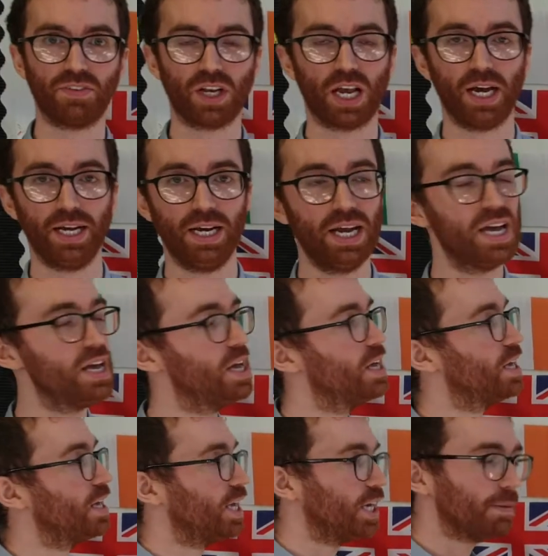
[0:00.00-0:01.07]
the line.
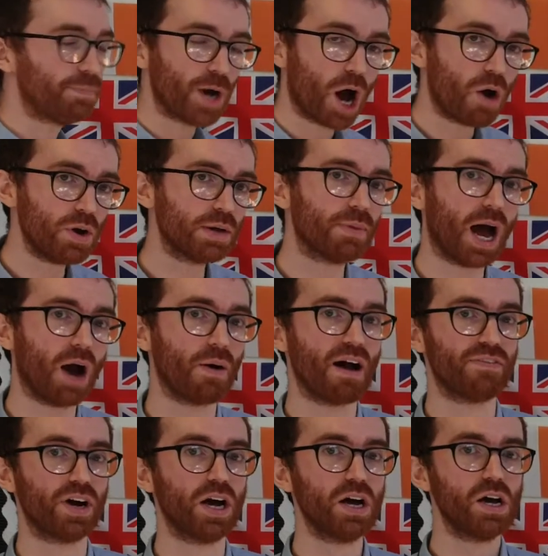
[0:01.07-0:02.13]
In a poem,
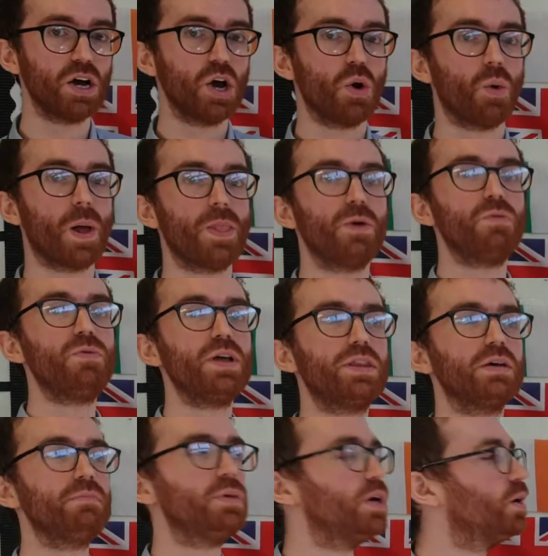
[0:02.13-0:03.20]
however, when the
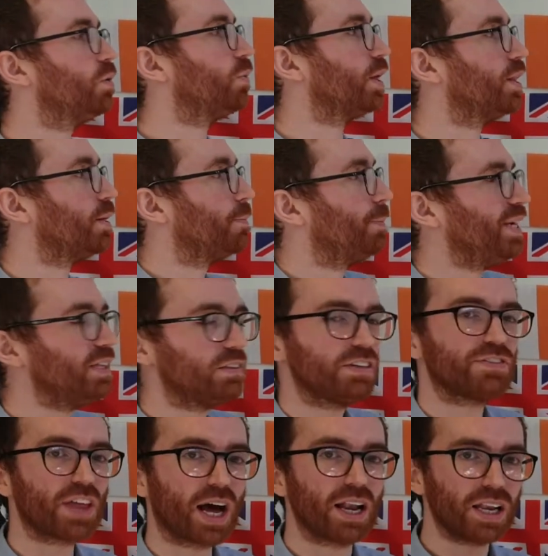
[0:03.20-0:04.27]
rhythm, when the beat
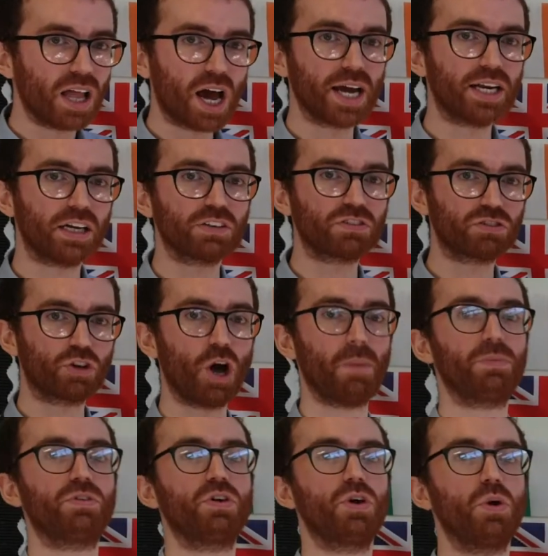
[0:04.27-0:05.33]
of that line has
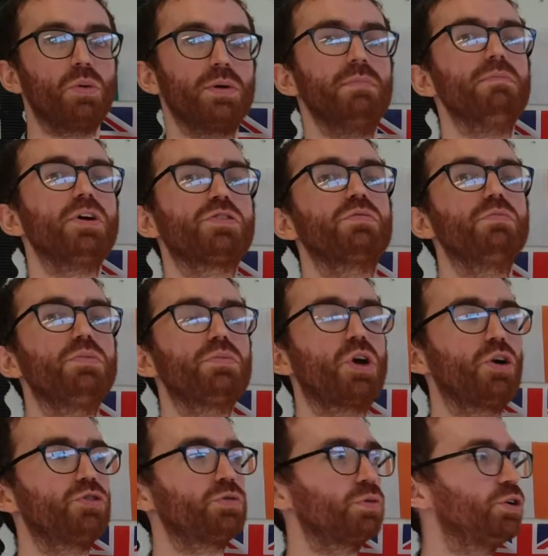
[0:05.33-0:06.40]
stopped, we must
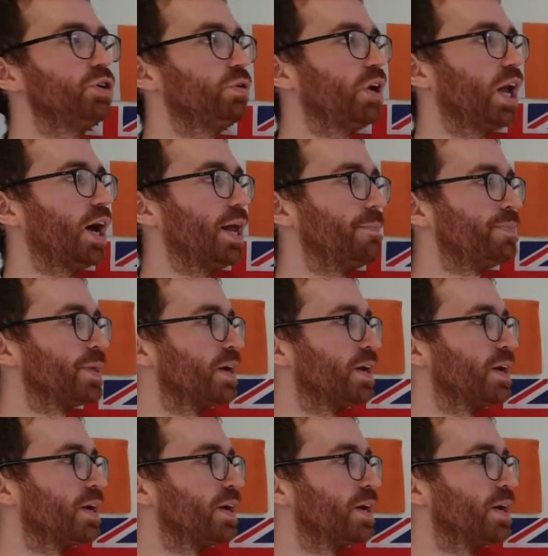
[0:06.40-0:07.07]
go to a new line.